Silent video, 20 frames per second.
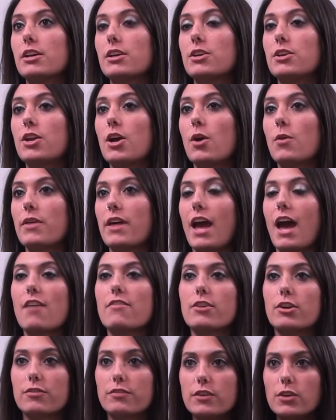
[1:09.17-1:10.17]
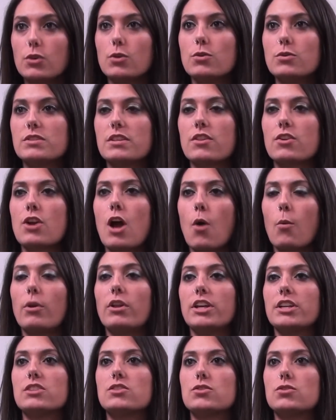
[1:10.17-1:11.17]
They have their views and they're not
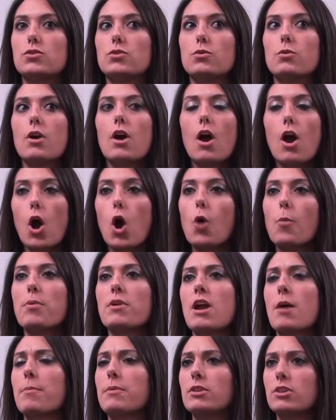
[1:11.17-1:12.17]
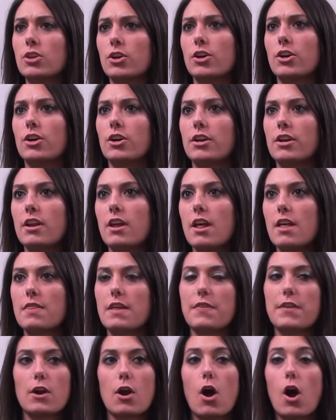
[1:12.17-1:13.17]
willing to open up and learn
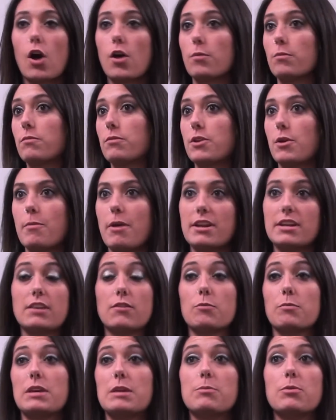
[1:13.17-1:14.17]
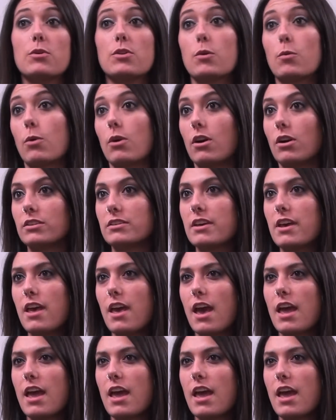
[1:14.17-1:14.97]
that there are many different people in the world.